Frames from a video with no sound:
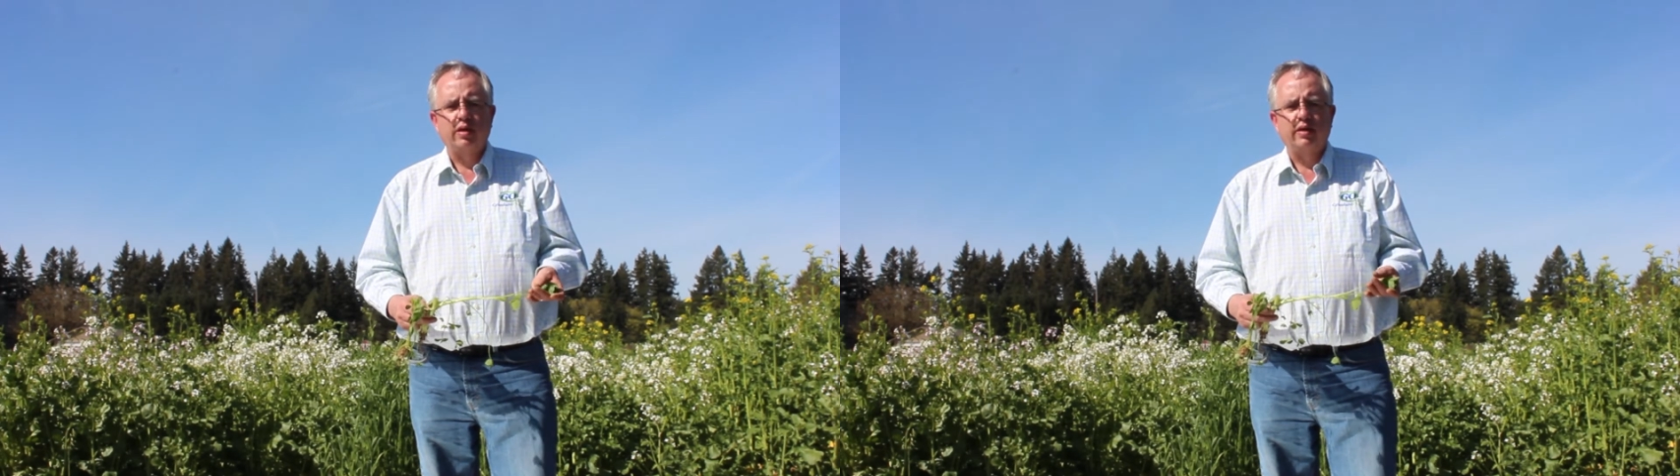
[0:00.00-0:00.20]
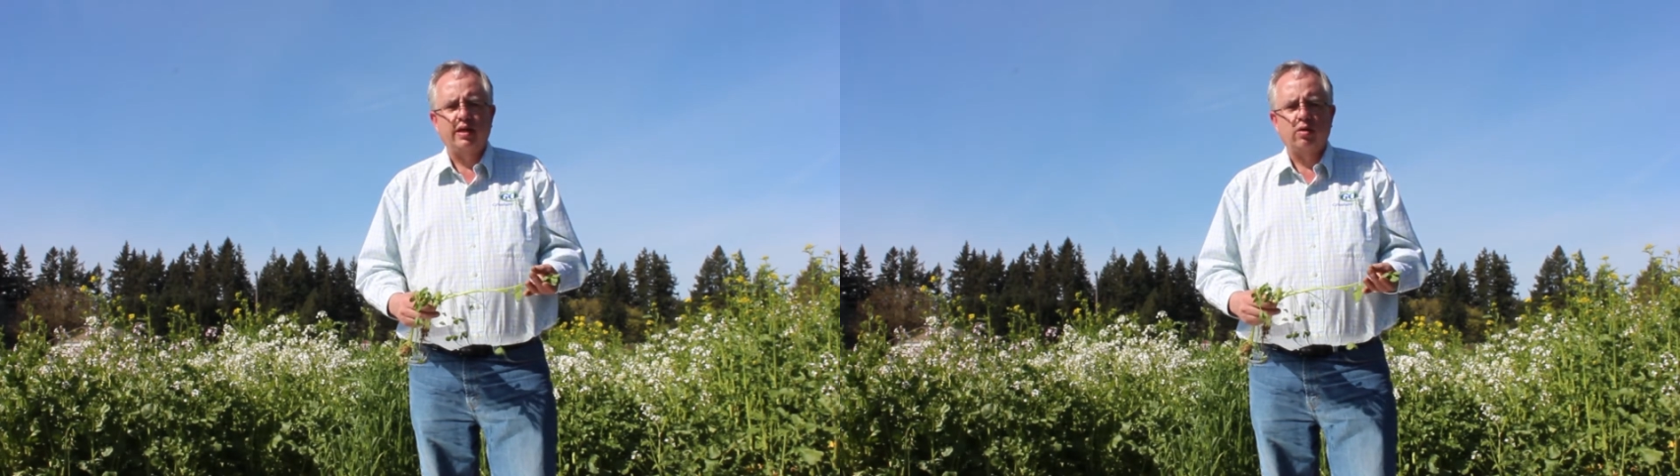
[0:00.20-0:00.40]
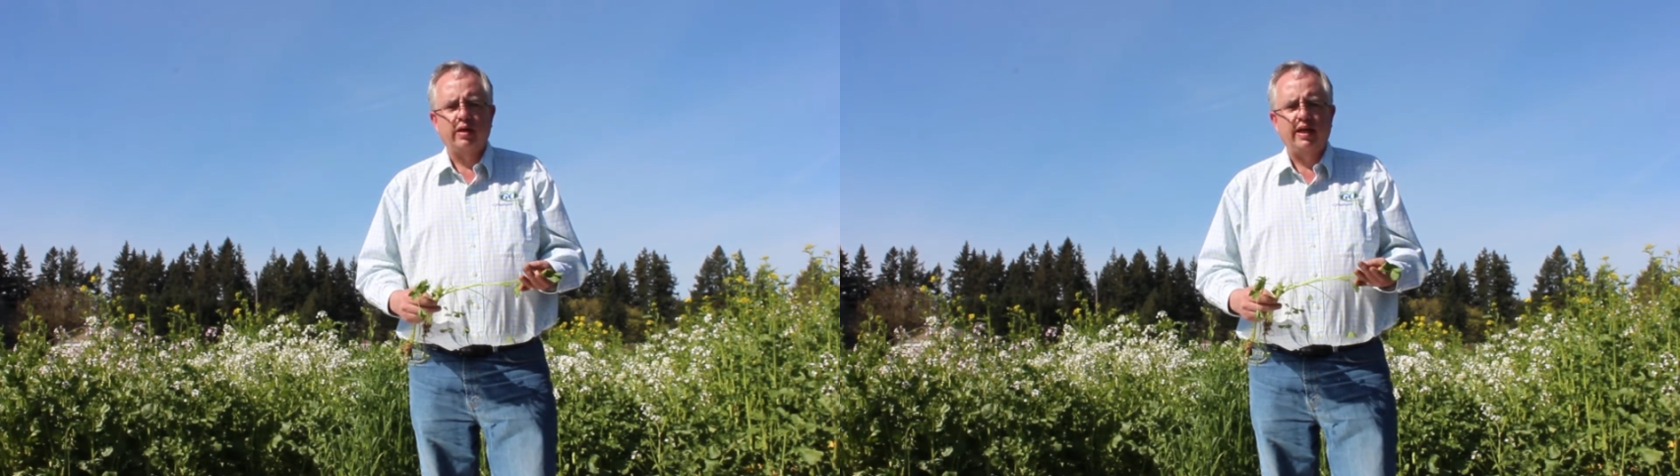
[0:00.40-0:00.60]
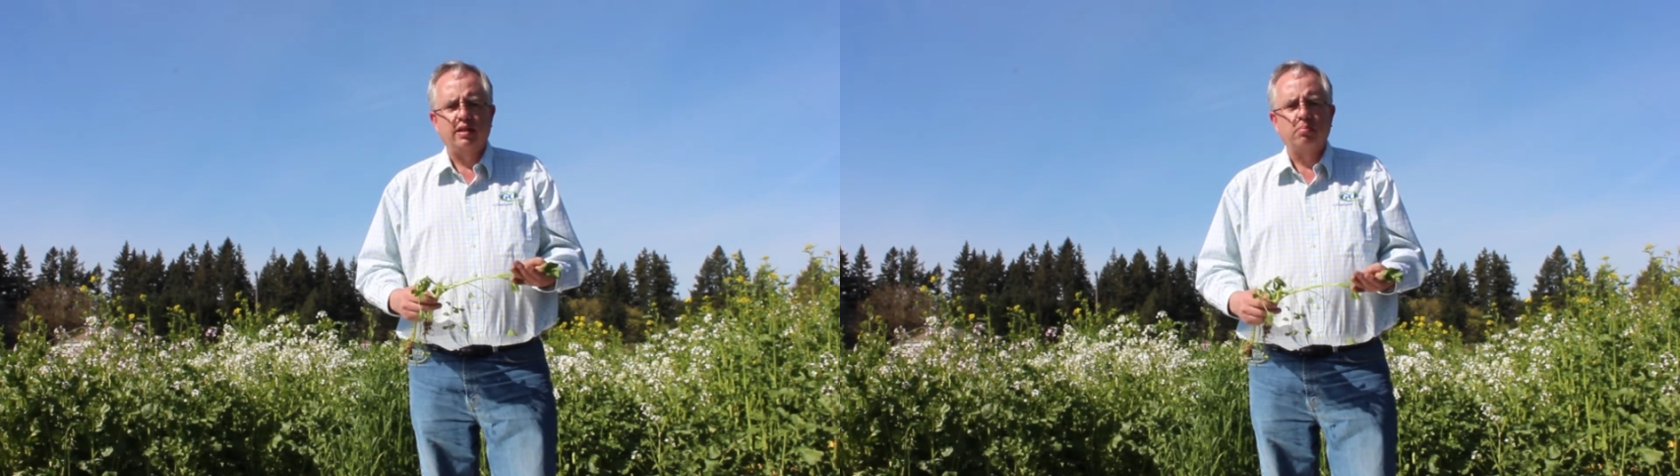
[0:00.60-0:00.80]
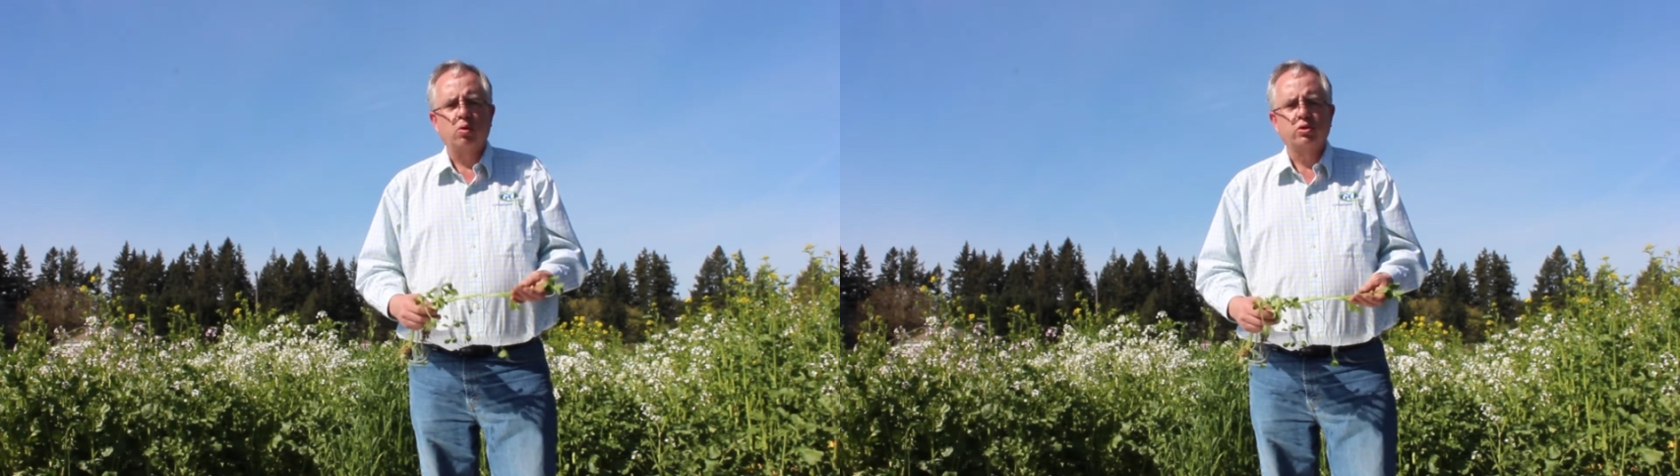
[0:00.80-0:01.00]
the deer
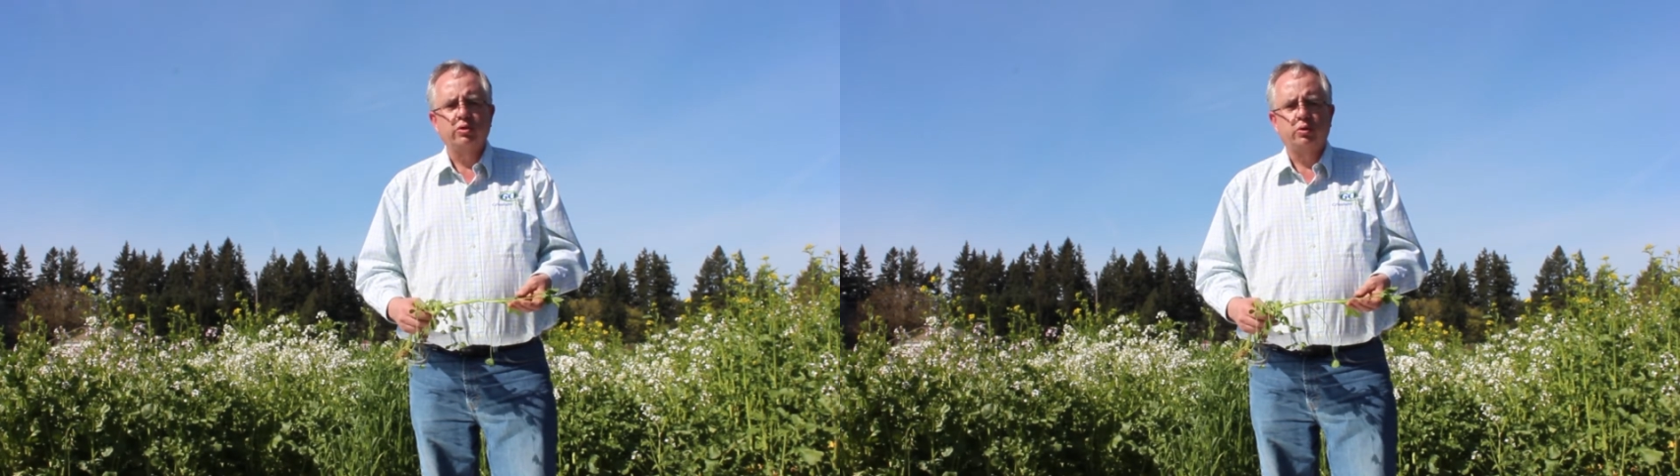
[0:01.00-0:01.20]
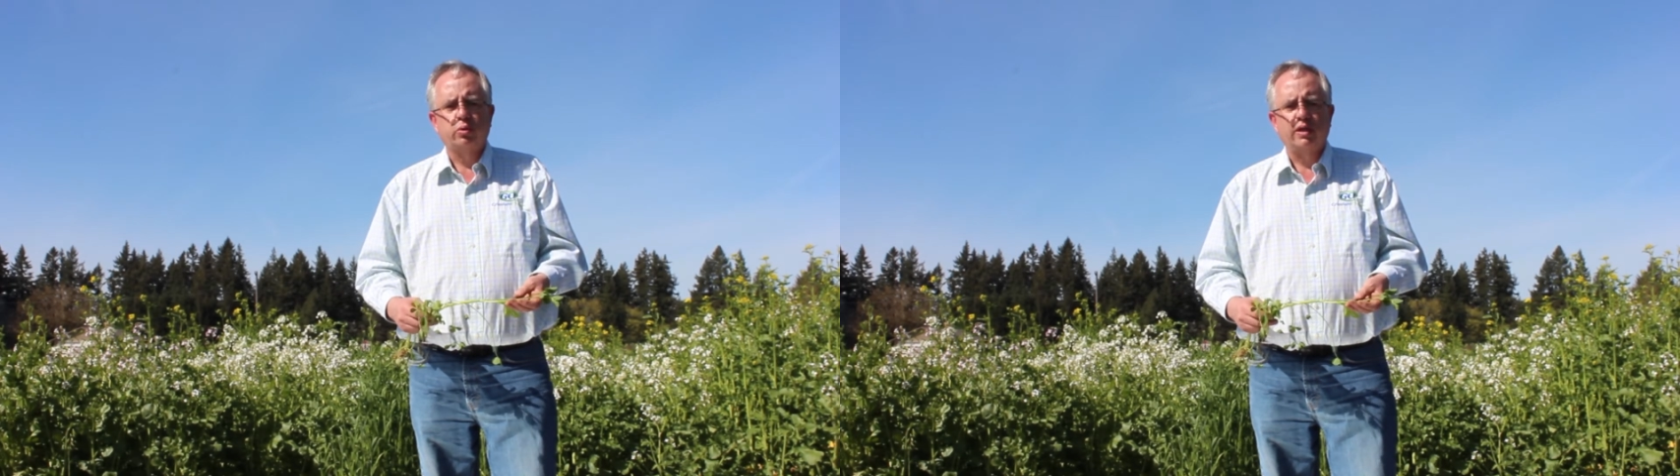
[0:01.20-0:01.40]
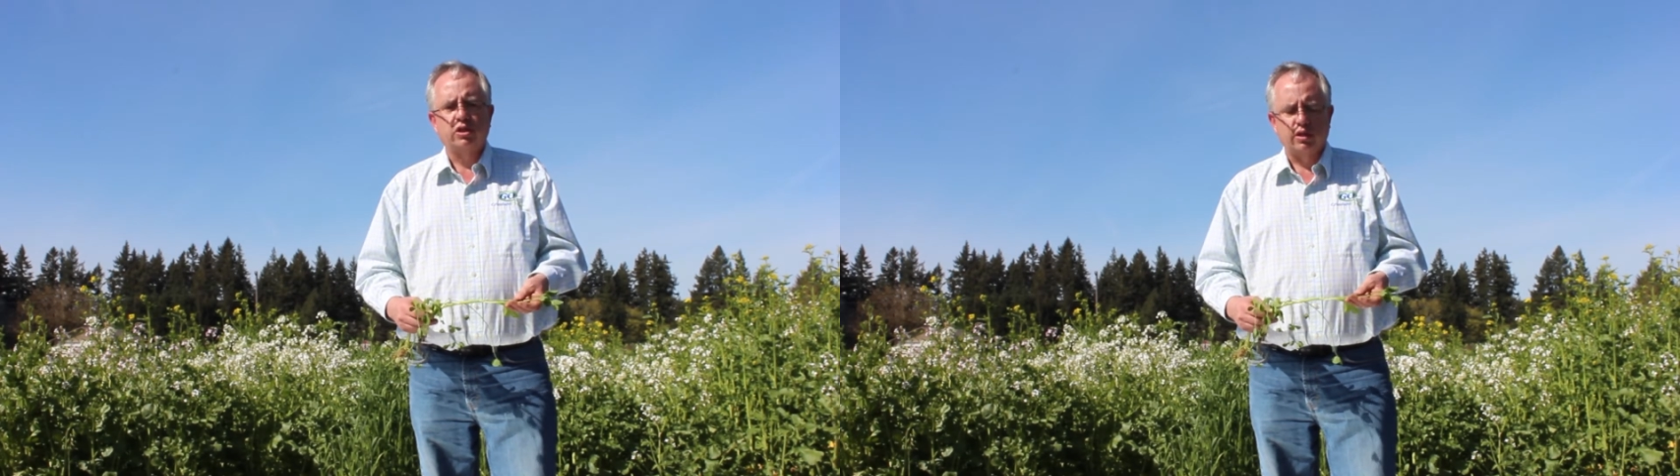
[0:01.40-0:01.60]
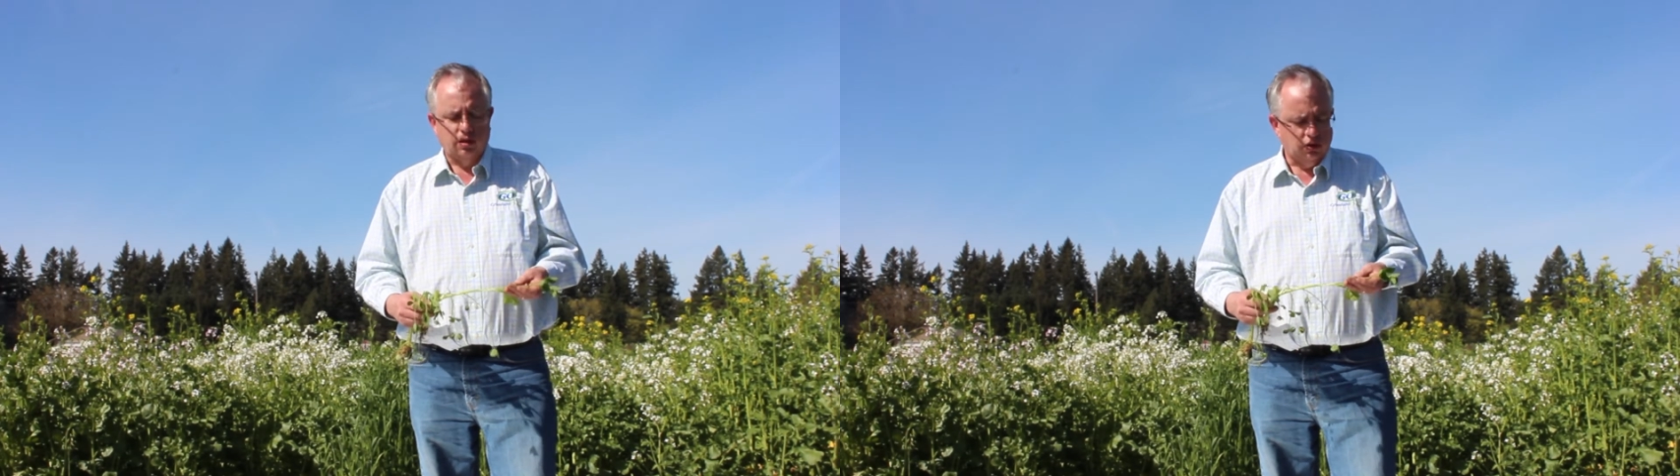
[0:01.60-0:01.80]
need the most nutrition.